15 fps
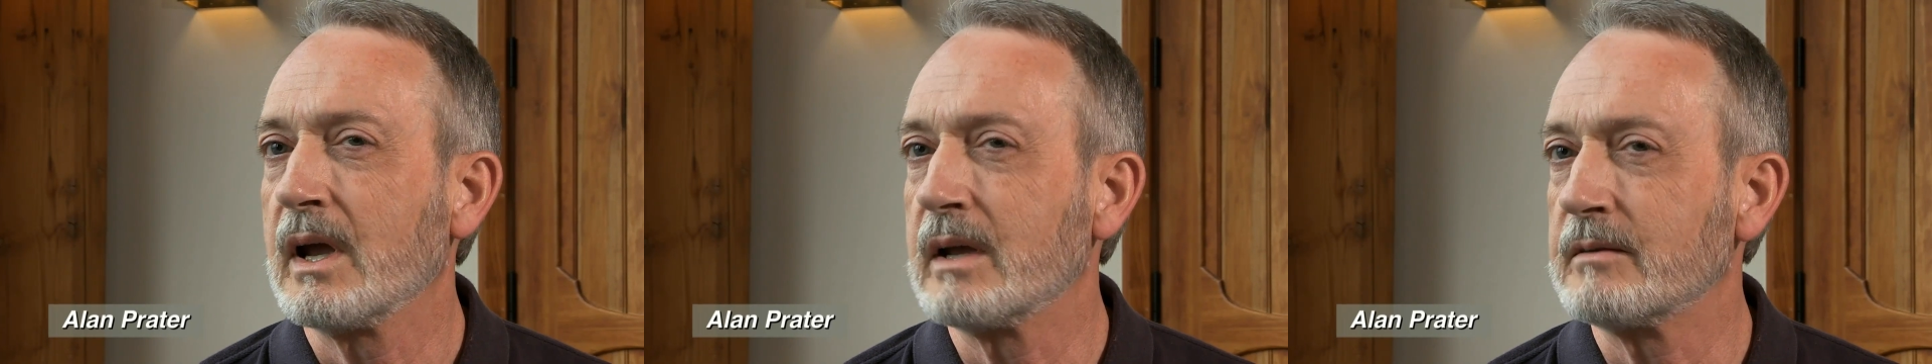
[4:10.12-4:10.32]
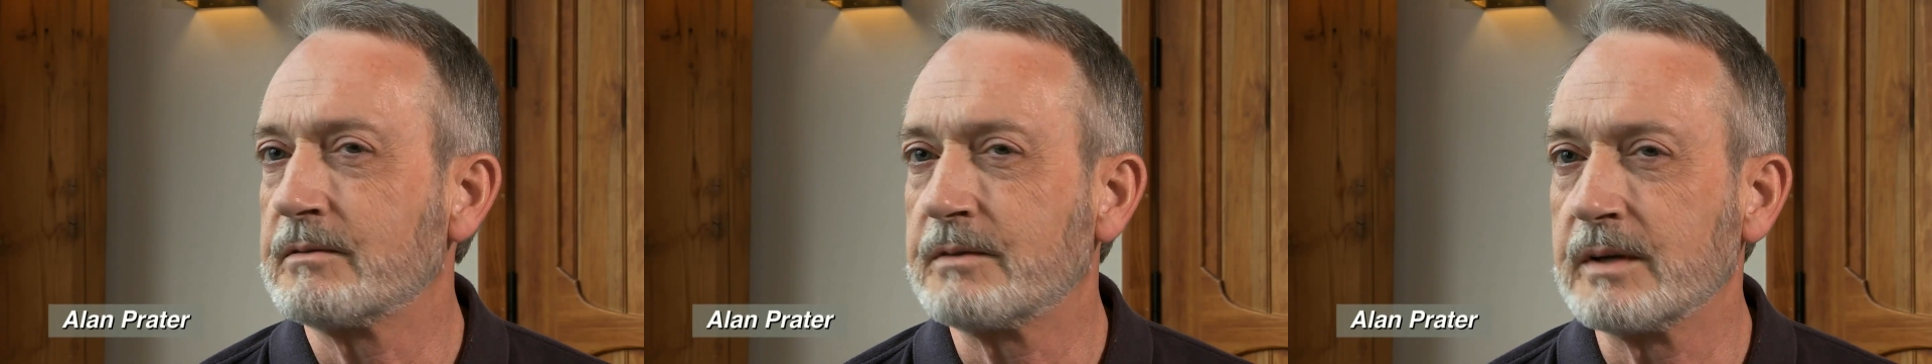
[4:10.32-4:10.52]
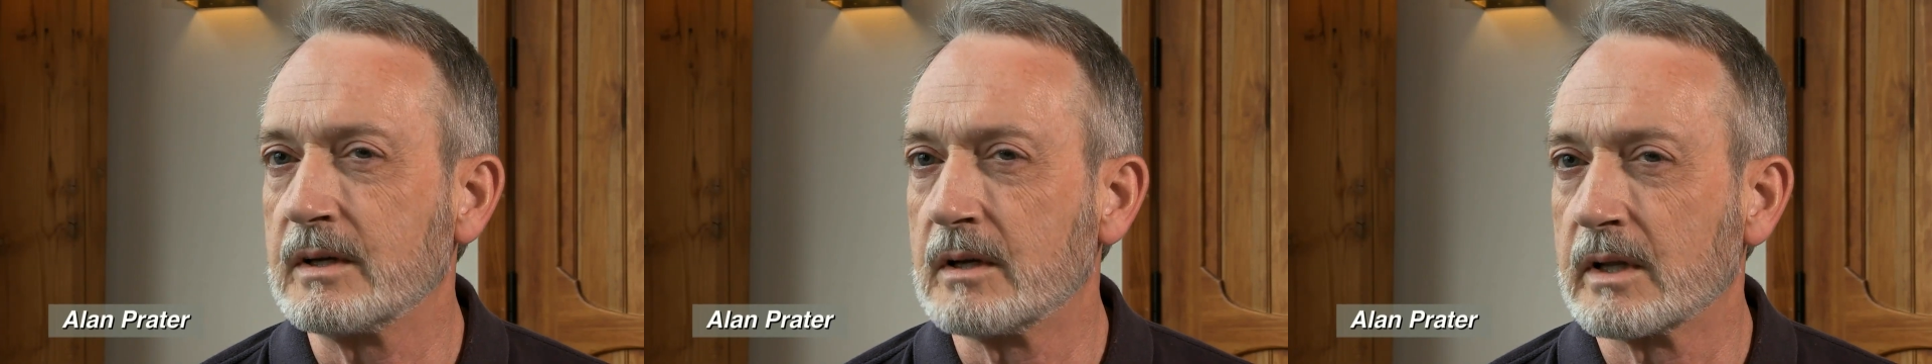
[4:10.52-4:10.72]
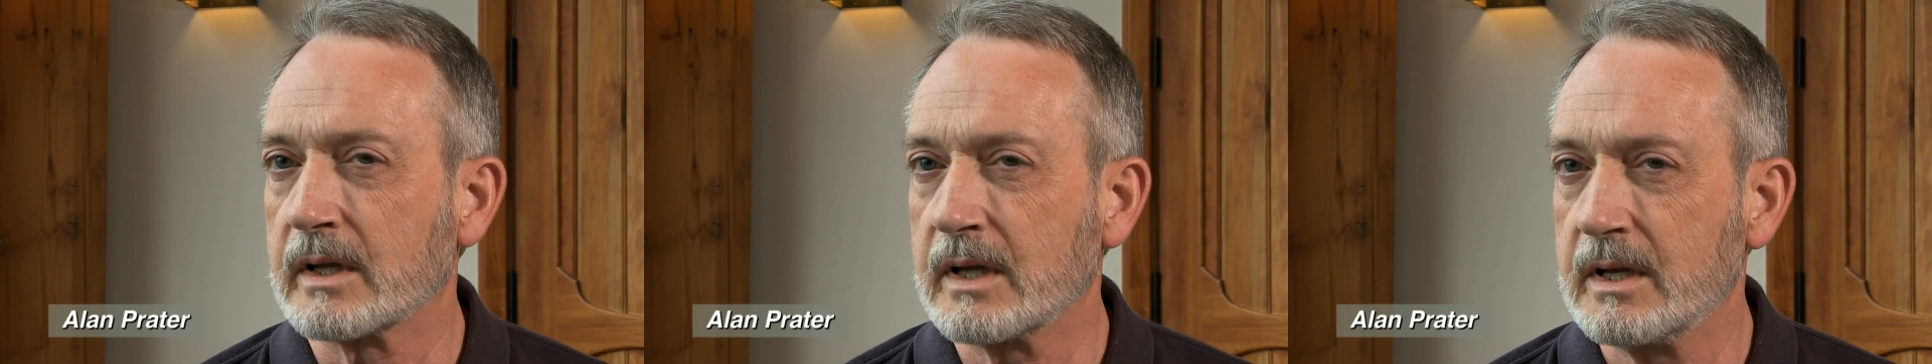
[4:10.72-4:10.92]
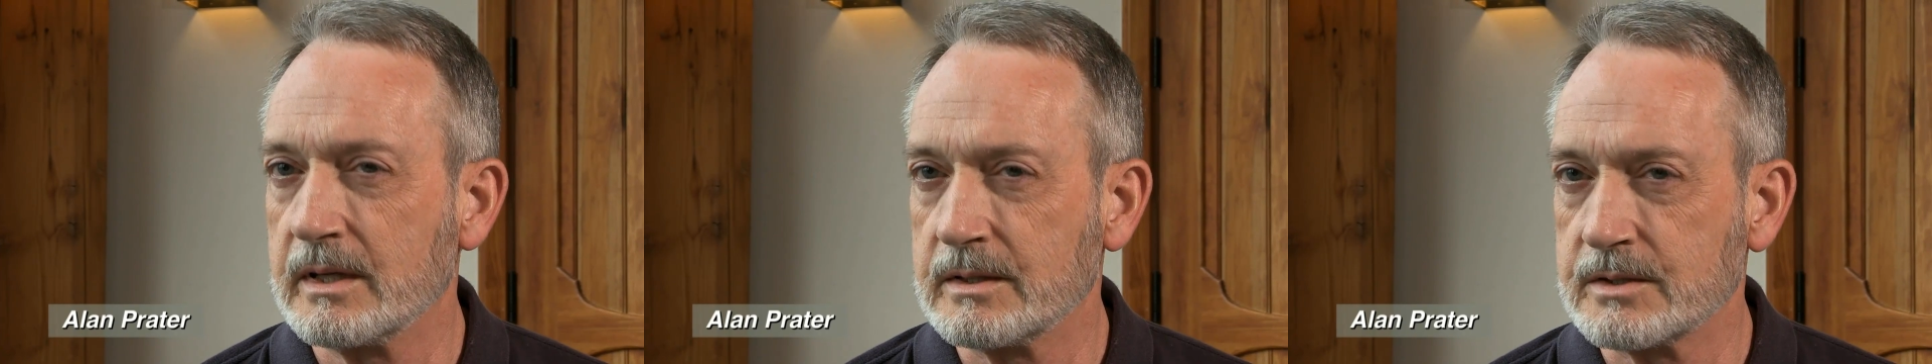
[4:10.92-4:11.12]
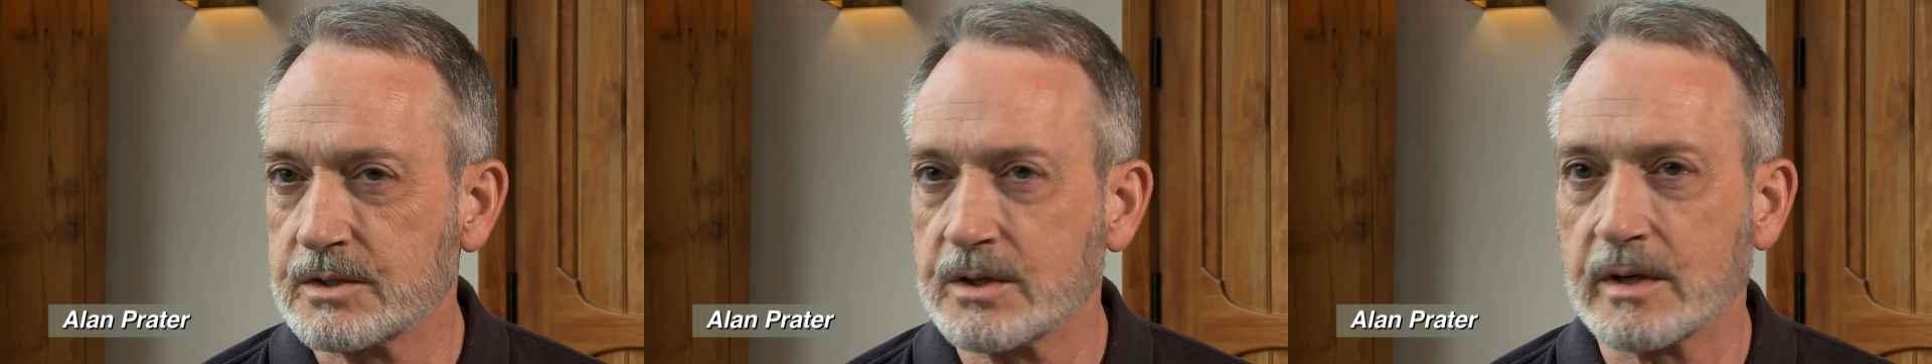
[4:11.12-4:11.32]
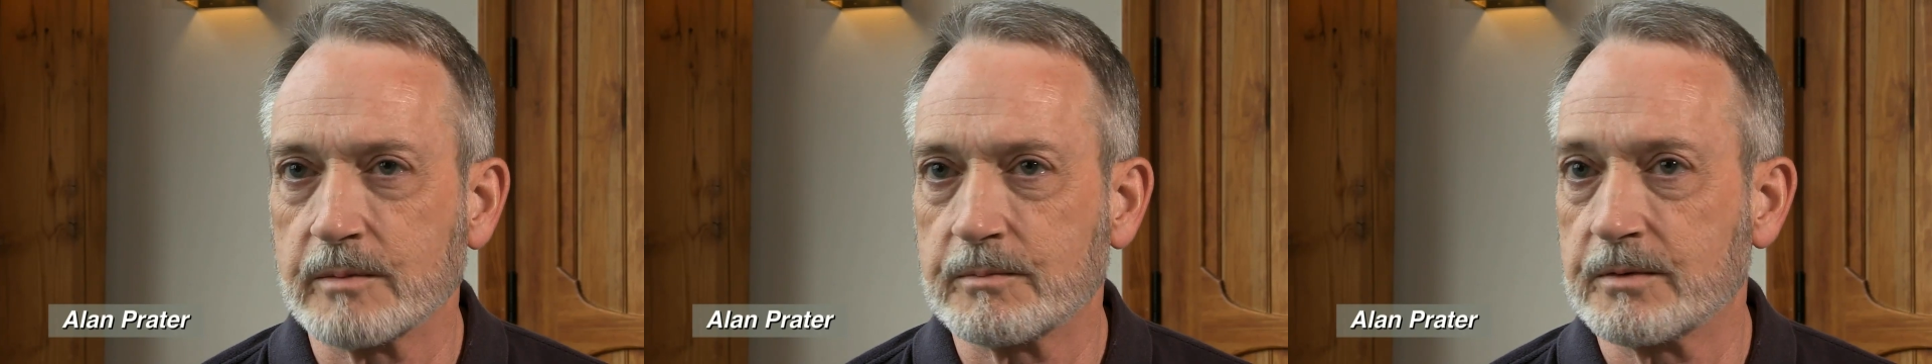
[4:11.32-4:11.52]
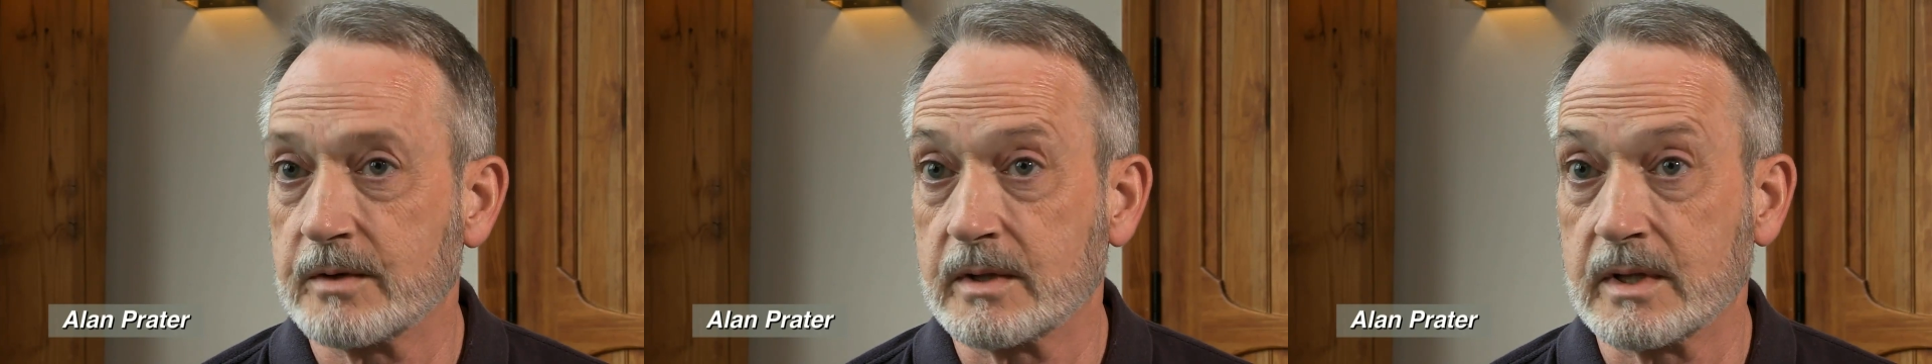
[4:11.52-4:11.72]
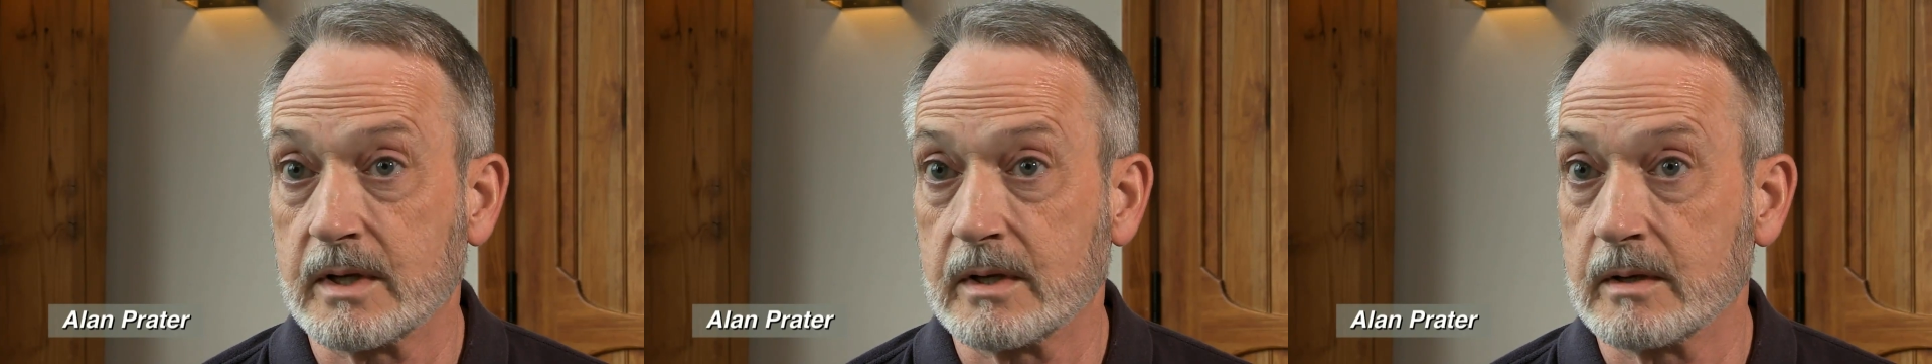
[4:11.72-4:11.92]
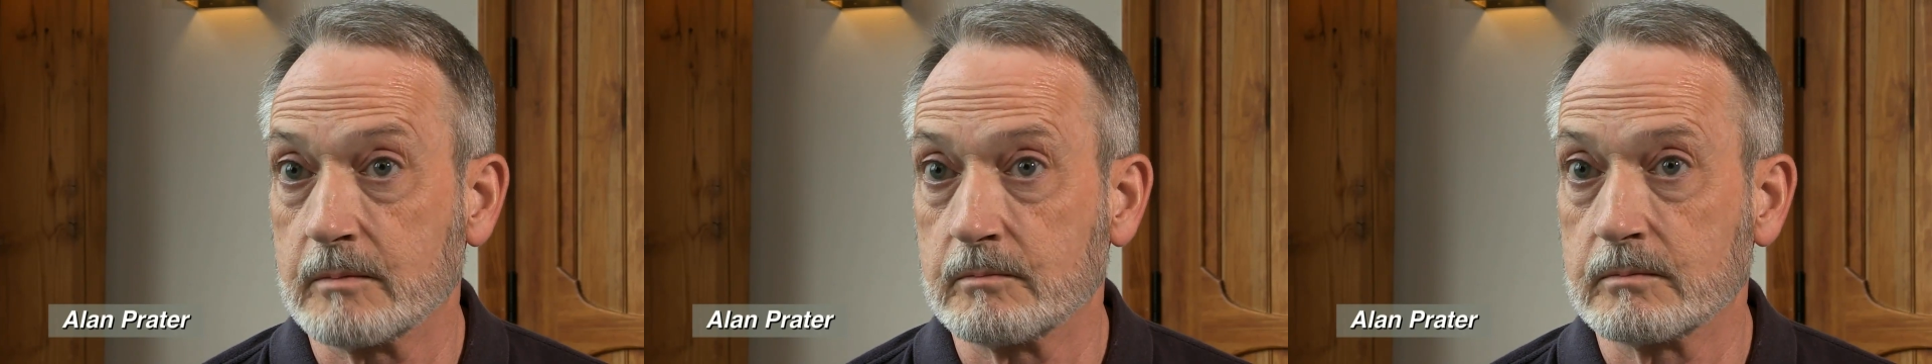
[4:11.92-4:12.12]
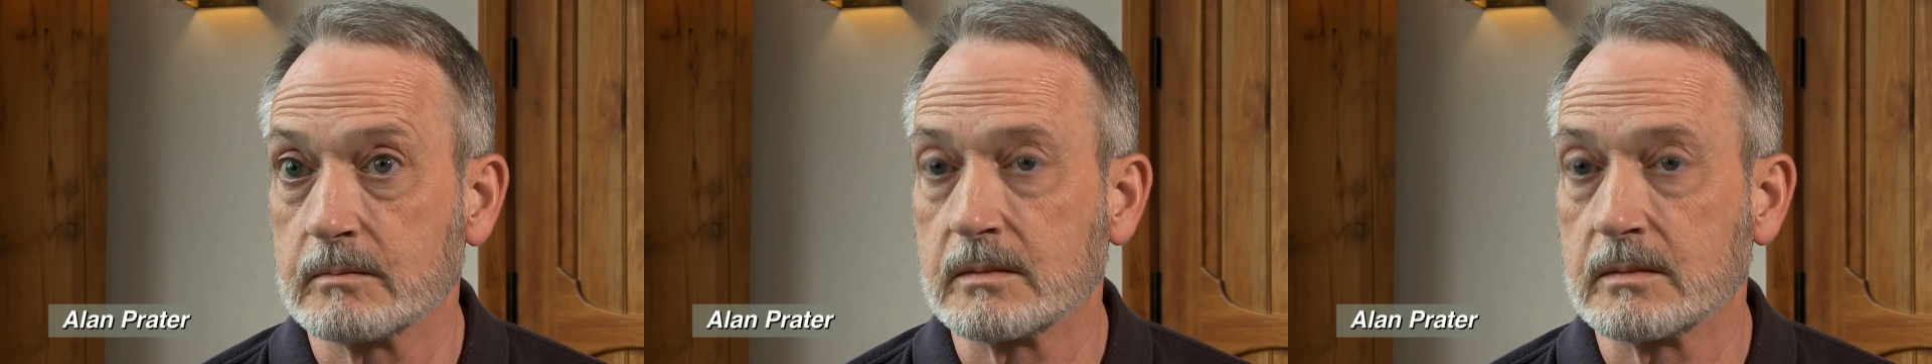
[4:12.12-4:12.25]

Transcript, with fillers: and feel a kinship for them.